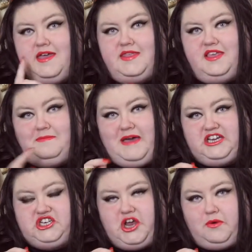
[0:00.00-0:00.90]
This
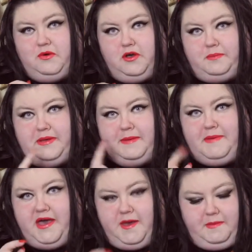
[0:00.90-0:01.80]
might show up
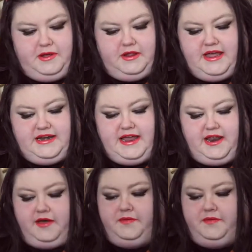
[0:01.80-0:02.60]
purple and yellow.